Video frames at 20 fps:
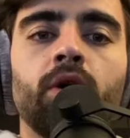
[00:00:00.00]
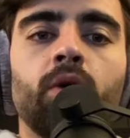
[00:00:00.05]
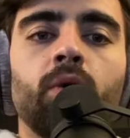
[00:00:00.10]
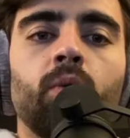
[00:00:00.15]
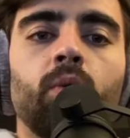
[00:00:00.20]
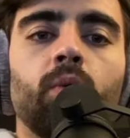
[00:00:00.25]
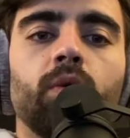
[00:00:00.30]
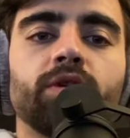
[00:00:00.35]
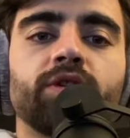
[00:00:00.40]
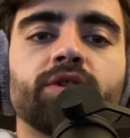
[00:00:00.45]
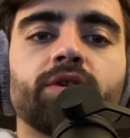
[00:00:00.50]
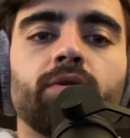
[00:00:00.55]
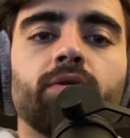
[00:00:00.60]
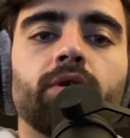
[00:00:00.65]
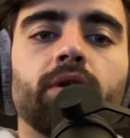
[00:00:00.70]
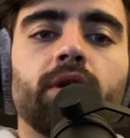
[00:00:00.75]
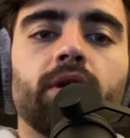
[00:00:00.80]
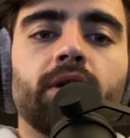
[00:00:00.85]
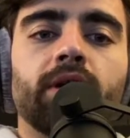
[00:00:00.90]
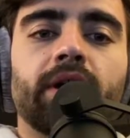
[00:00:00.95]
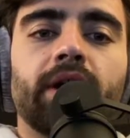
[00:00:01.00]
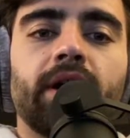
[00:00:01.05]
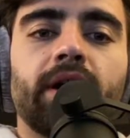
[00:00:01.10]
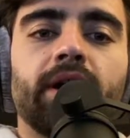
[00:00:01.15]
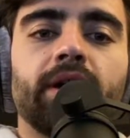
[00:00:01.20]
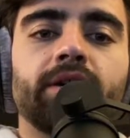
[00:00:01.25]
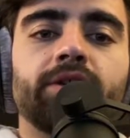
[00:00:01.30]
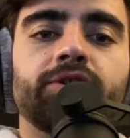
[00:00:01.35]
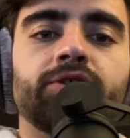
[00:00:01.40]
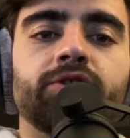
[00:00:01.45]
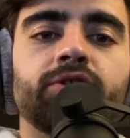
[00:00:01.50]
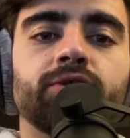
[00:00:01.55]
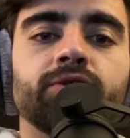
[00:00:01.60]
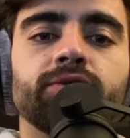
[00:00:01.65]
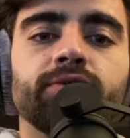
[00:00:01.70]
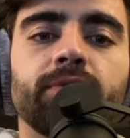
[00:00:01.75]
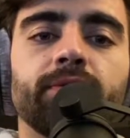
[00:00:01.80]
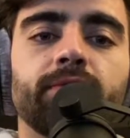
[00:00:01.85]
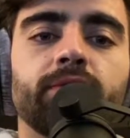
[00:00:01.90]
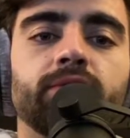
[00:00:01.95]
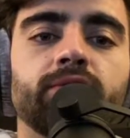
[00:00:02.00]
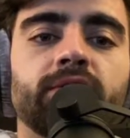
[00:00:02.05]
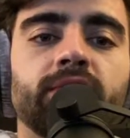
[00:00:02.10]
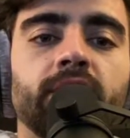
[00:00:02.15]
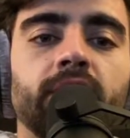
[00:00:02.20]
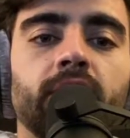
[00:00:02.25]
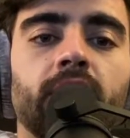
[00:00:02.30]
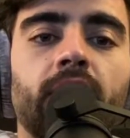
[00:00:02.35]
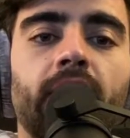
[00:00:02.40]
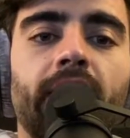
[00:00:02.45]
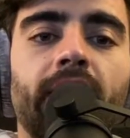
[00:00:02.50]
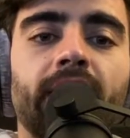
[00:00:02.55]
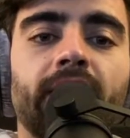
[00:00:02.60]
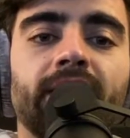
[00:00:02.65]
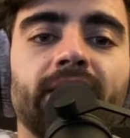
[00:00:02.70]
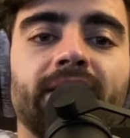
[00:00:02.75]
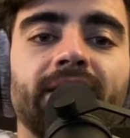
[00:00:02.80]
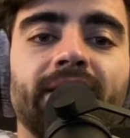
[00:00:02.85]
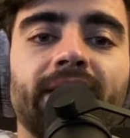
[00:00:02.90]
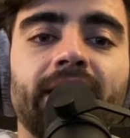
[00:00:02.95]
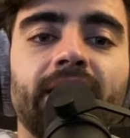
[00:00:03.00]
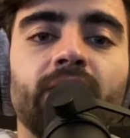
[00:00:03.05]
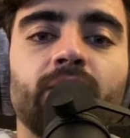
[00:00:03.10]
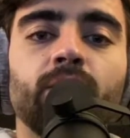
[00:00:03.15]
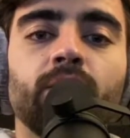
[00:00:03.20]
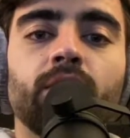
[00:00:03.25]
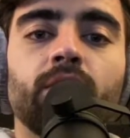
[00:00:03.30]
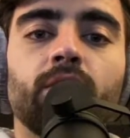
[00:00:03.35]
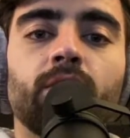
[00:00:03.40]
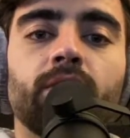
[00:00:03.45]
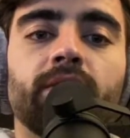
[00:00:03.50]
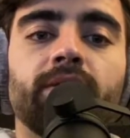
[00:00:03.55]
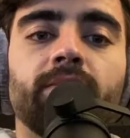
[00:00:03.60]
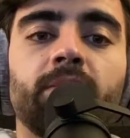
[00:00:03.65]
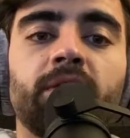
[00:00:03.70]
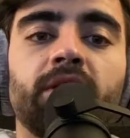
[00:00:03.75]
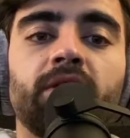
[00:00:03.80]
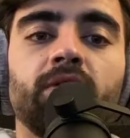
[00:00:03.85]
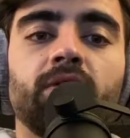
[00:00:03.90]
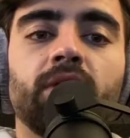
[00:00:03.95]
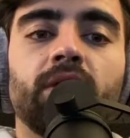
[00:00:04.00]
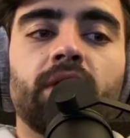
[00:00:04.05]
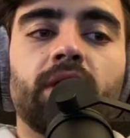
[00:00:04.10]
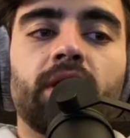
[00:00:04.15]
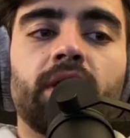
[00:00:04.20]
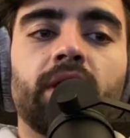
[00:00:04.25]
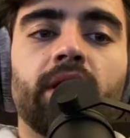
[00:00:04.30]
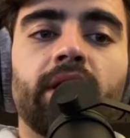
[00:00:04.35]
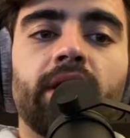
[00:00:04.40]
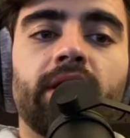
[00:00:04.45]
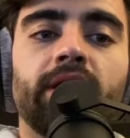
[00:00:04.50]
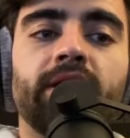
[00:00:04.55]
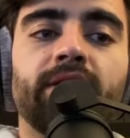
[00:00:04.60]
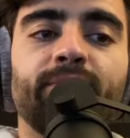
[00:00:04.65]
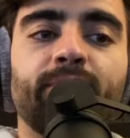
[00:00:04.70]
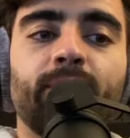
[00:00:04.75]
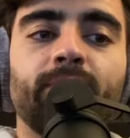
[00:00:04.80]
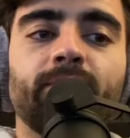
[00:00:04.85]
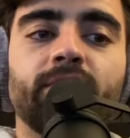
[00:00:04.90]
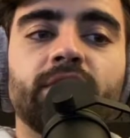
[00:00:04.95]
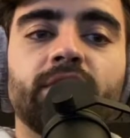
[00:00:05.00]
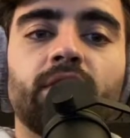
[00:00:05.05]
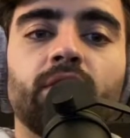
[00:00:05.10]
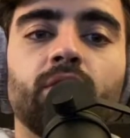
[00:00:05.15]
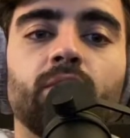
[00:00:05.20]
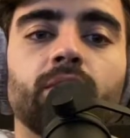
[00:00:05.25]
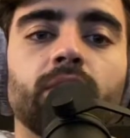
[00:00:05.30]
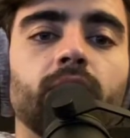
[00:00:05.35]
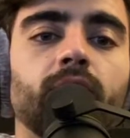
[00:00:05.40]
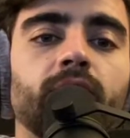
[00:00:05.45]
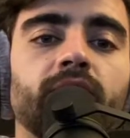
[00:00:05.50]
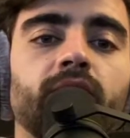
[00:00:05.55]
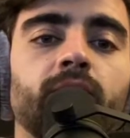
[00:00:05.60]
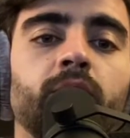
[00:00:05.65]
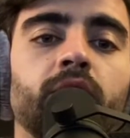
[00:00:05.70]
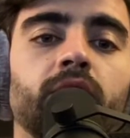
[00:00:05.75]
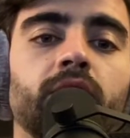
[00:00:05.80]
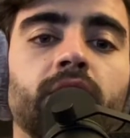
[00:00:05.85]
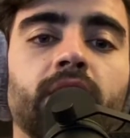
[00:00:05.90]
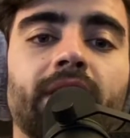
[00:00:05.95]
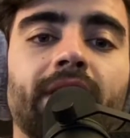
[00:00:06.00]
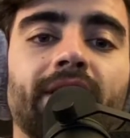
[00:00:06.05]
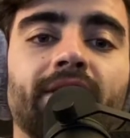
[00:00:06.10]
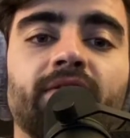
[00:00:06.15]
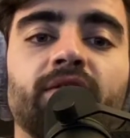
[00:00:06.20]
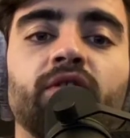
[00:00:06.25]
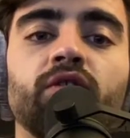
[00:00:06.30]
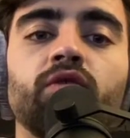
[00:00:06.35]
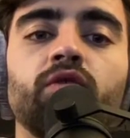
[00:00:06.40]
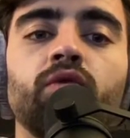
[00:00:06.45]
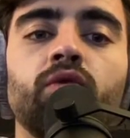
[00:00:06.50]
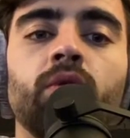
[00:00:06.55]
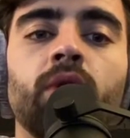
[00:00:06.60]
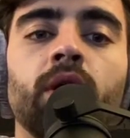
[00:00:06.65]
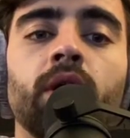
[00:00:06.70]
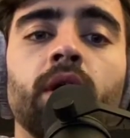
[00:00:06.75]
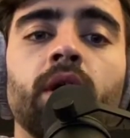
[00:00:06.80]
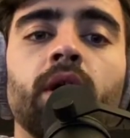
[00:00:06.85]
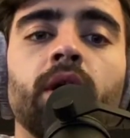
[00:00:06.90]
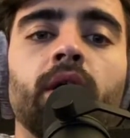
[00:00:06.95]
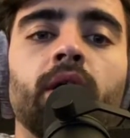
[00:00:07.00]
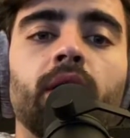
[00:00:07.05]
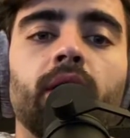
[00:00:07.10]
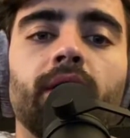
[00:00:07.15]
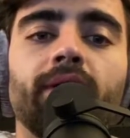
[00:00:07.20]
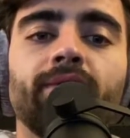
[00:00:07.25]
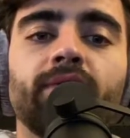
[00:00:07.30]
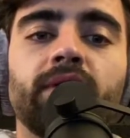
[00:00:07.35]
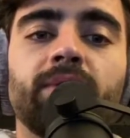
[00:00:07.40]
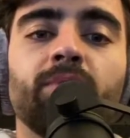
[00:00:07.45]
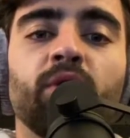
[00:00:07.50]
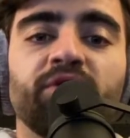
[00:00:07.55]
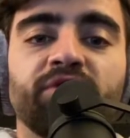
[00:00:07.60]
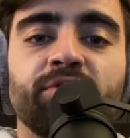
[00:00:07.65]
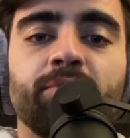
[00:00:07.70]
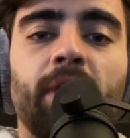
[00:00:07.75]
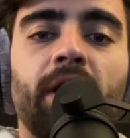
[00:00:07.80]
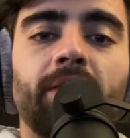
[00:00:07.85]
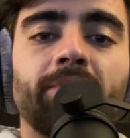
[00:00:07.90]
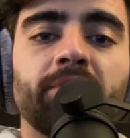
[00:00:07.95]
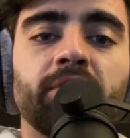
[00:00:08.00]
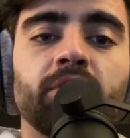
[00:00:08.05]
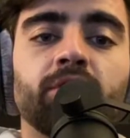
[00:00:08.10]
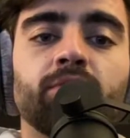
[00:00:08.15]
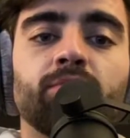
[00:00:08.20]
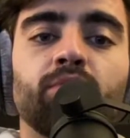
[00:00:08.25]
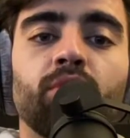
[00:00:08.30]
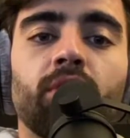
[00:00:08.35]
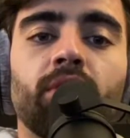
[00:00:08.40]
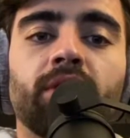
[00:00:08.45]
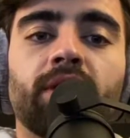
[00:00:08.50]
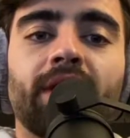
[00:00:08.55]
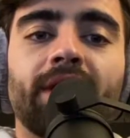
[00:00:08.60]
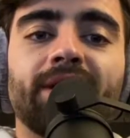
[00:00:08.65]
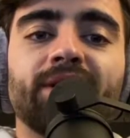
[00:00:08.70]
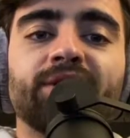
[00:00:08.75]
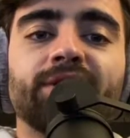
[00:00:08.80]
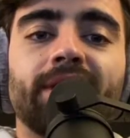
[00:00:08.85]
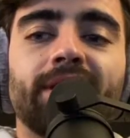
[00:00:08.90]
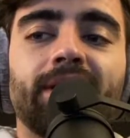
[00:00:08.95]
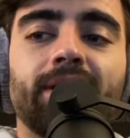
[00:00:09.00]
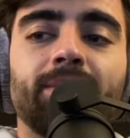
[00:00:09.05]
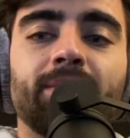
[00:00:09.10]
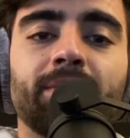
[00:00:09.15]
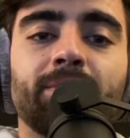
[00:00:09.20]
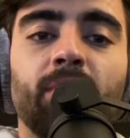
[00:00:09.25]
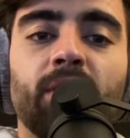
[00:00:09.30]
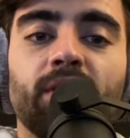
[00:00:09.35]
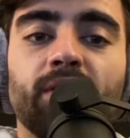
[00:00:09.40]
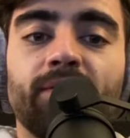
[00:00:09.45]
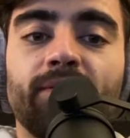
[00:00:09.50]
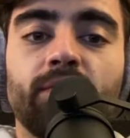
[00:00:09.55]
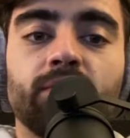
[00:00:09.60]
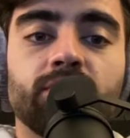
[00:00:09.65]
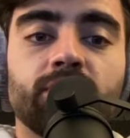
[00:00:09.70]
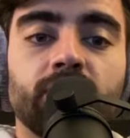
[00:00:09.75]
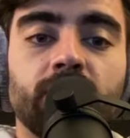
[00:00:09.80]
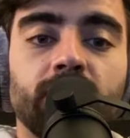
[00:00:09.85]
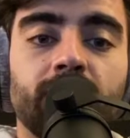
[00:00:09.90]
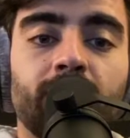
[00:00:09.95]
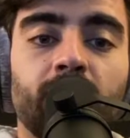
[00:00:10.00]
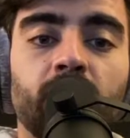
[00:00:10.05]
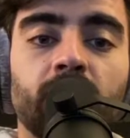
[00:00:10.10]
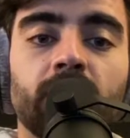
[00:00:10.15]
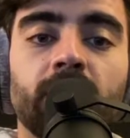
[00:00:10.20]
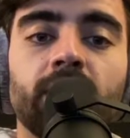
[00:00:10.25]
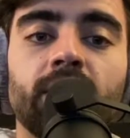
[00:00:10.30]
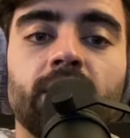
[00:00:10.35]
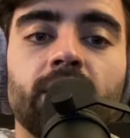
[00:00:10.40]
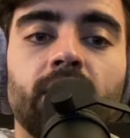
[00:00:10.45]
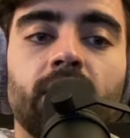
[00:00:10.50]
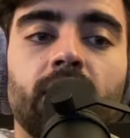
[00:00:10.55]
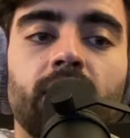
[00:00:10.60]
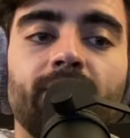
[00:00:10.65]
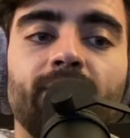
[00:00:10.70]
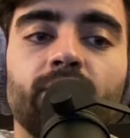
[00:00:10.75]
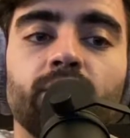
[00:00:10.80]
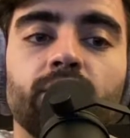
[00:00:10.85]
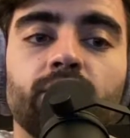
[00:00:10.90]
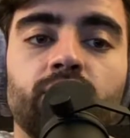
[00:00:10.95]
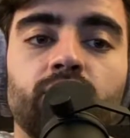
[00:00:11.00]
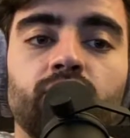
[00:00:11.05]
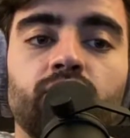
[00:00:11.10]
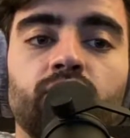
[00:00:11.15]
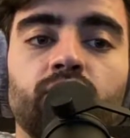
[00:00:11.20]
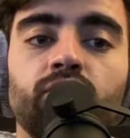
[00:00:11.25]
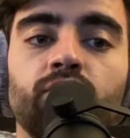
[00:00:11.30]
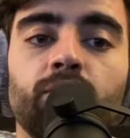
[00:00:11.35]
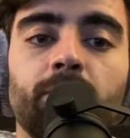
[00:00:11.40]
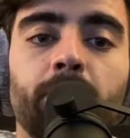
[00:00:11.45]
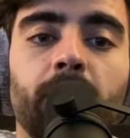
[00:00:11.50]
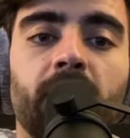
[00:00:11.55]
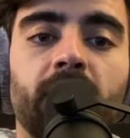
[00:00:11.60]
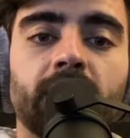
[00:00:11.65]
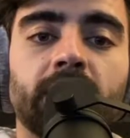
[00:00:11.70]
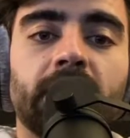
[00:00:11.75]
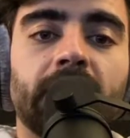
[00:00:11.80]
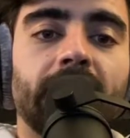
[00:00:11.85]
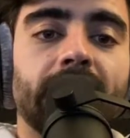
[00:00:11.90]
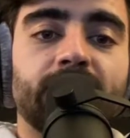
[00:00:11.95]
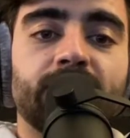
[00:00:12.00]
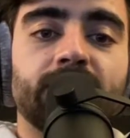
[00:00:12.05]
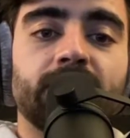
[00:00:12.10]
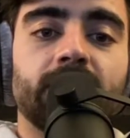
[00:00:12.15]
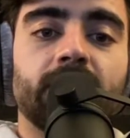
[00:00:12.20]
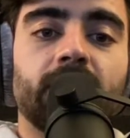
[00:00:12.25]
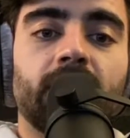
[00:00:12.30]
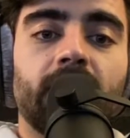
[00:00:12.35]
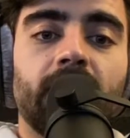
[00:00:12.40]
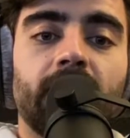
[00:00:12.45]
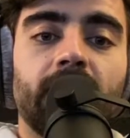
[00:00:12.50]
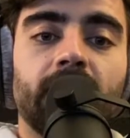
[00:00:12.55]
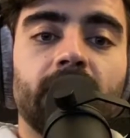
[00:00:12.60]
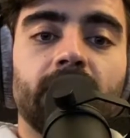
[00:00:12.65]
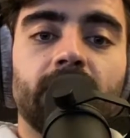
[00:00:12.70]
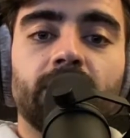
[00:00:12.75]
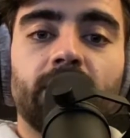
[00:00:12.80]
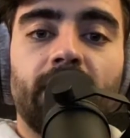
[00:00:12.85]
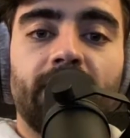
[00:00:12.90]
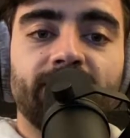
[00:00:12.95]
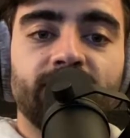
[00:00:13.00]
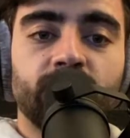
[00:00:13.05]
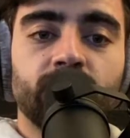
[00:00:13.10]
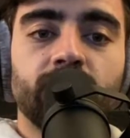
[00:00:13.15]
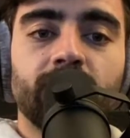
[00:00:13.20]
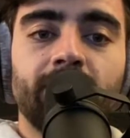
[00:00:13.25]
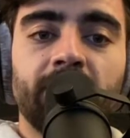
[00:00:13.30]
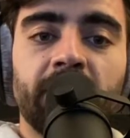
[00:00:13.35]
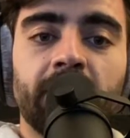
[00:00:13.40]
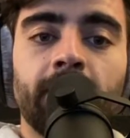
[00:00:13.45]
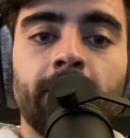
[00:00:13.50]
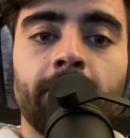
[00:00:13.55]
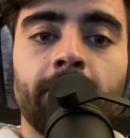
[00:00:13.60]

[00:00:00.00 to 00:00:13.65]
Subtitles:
What's going on, guys? Joe's Reviews here, and today we're going to be doing a different video. We're going to be looking at two of the most popular broadcast dynamic microphones on the market for YouTube, podcasting, and live streaming.